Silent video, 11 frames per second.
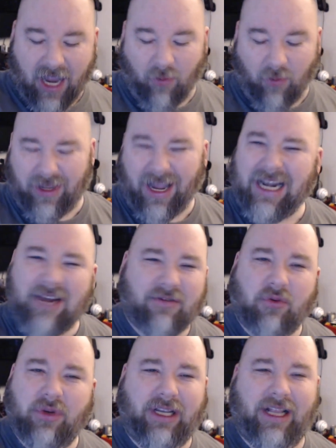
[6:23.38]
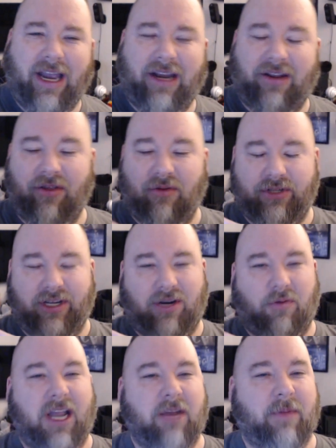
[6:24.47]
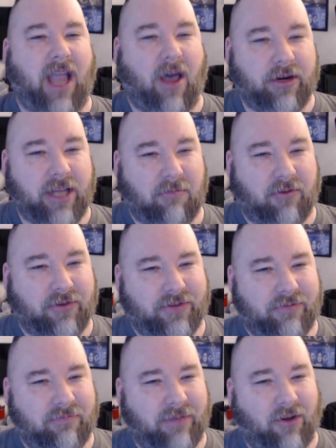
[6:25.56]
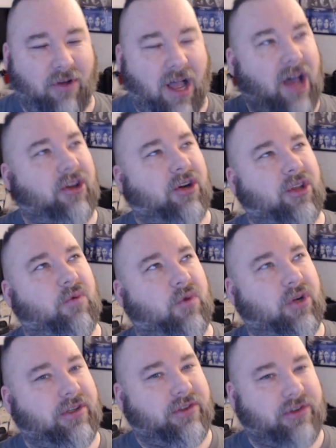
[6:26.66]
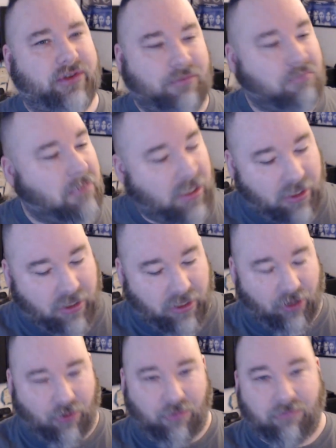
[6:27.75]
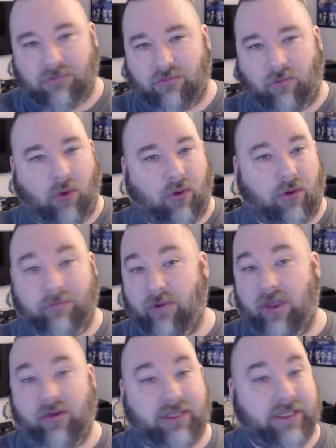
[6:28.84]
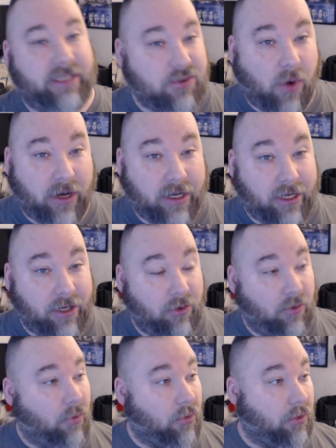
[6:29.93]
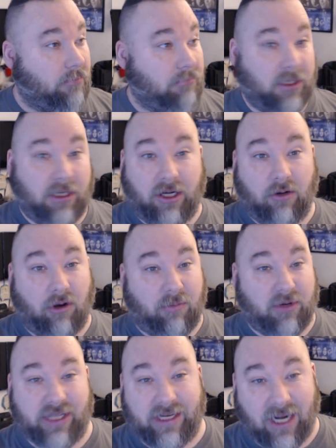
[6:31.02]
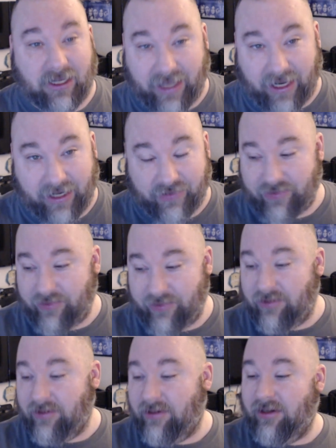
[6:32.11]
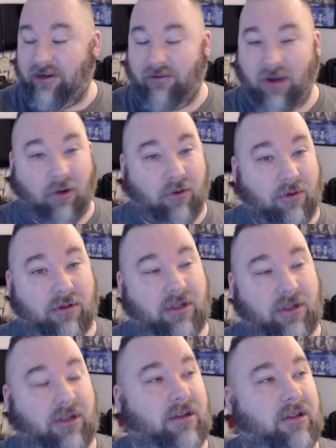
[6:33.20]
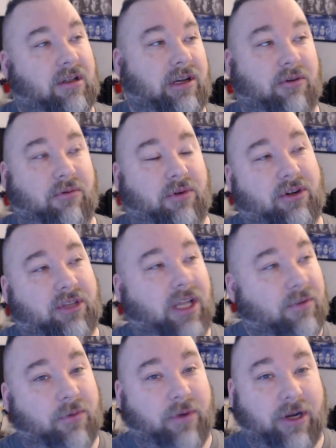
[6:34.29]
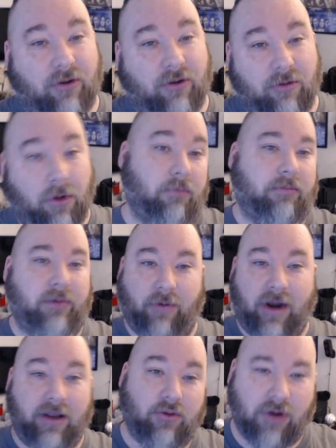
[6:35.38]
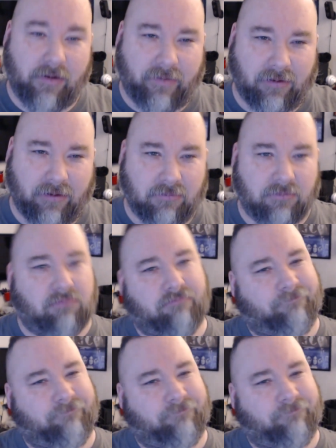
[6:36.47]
I never really liked those random encounter tables. You're in the woods, roll, whether it's a D20 or a percentile dice. You're a level 3 group. Oh, you ran into a griffin.